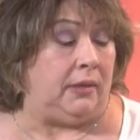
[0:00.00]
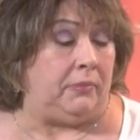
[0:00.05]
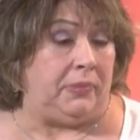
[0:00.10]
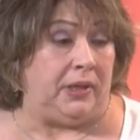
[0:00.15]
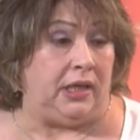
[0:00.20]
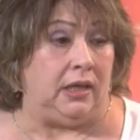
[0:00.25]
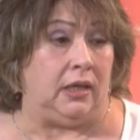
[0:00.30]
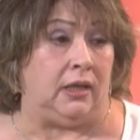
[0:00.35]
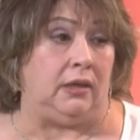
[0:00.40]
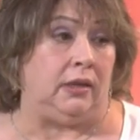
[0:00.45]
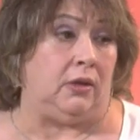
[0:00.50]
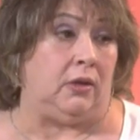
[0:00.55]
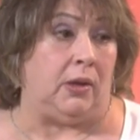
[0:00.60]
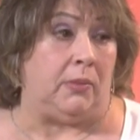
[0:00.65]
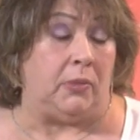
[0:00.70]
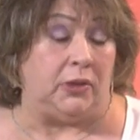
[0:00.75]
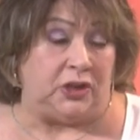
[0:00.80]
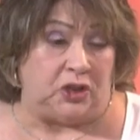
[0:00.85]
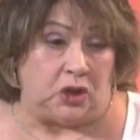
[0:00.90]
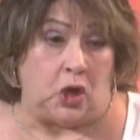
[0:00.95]
And because, you know,
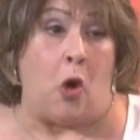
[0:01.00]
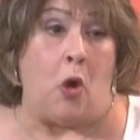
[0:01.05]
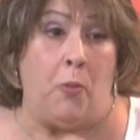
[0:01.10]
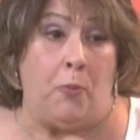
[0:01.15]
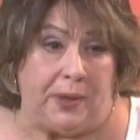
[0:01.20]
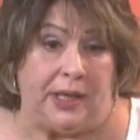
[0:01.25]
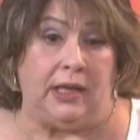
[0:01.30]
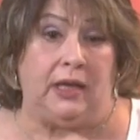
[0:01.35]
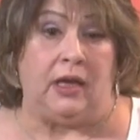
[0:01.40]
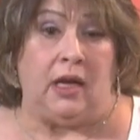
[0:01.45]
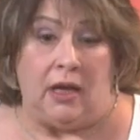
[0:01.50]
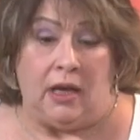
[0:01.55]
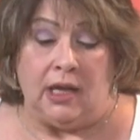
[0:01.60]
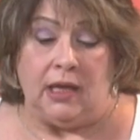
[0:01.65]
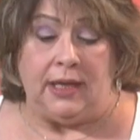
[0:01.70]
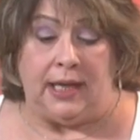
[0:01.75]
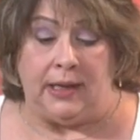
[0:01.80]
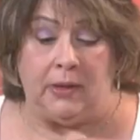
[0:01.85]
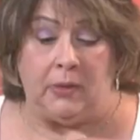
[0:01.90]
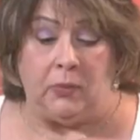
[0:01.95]
I'm just hoping
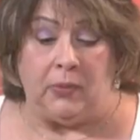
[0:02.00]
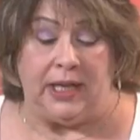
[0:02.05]
they could,